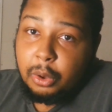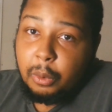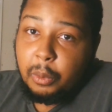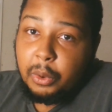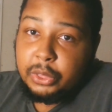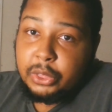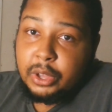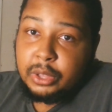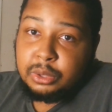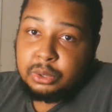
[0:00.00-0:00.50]

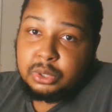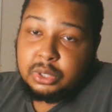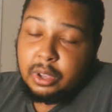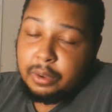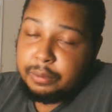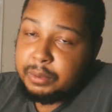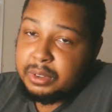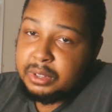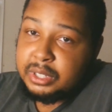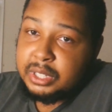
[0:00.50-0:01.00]
with other
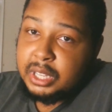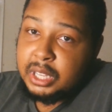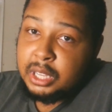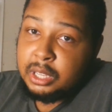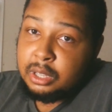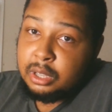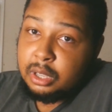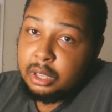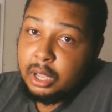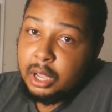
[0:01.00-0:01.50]
stuff we've
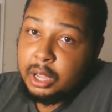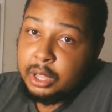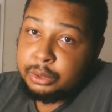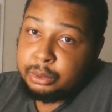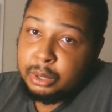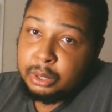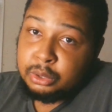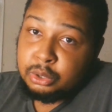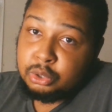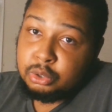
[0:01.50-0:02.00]
seen
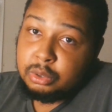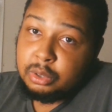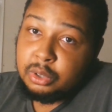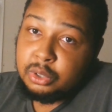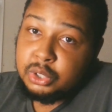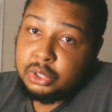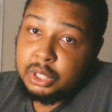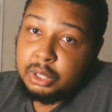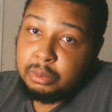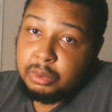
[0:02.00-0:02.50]
throughout the
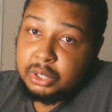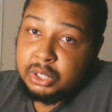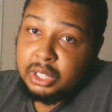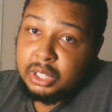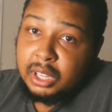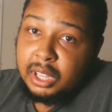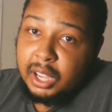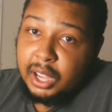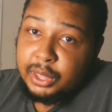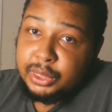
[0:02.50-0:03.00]
trilogy, which
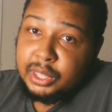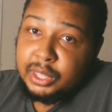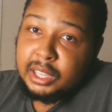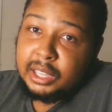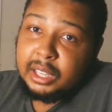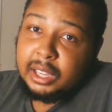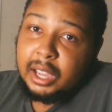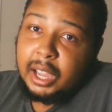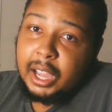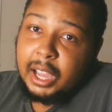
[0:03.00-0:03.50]
I
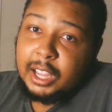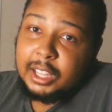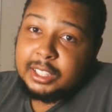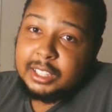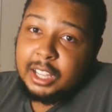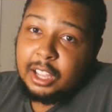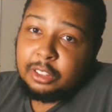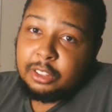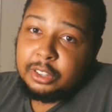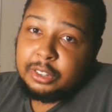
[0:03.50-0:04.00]
think
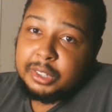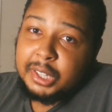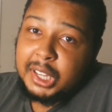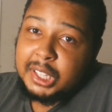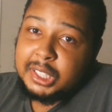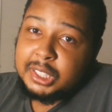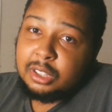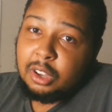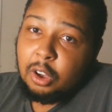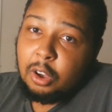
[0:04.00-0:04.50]
not only
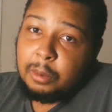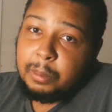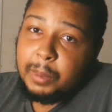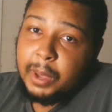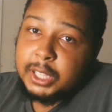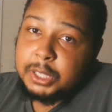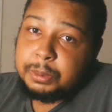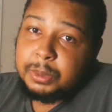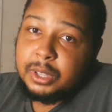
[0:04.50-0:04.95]
nice callbacks,